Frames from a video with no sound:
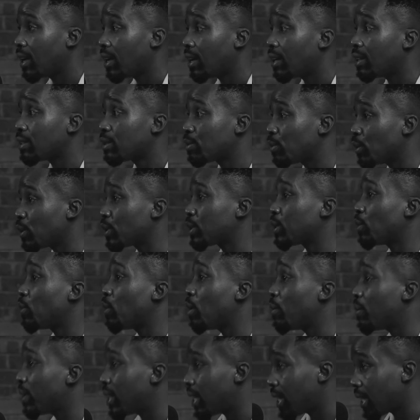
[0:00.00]
it's mostly
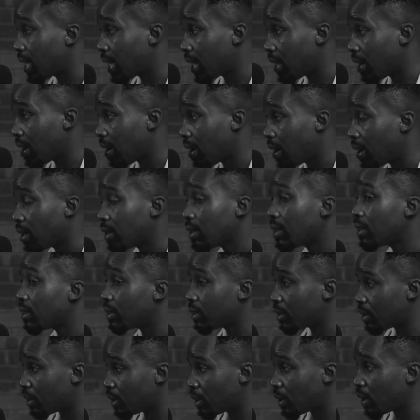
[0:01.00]
women that get hired, and
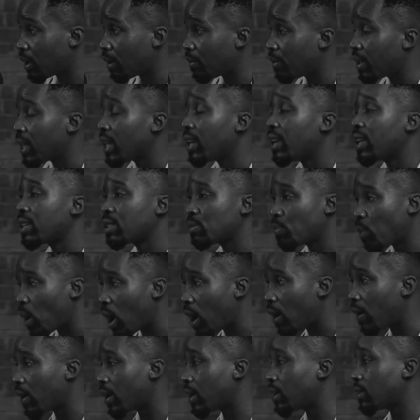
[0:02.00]
you know what I mean. That's
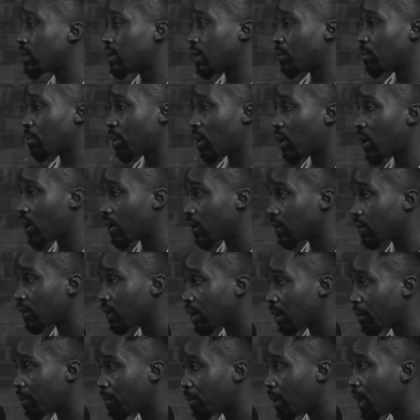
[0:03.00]
power. That's empowering
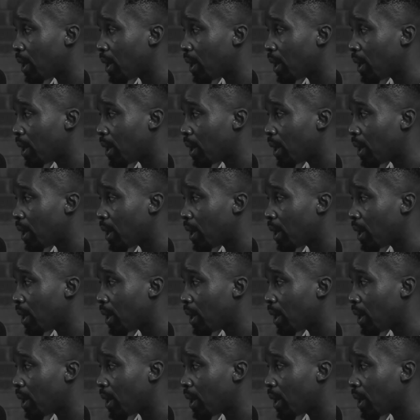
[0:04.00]
them.